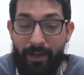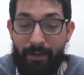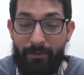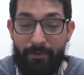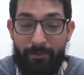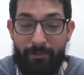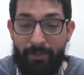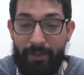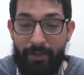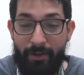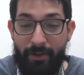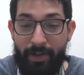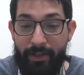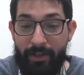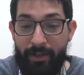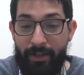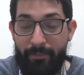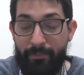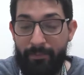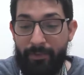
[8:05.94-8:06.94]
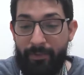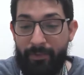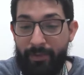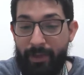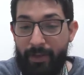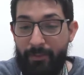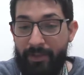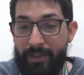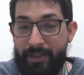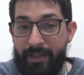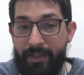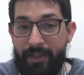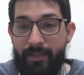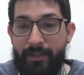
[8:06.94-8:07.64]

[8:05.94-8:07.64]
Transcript: how, I ended up. It was a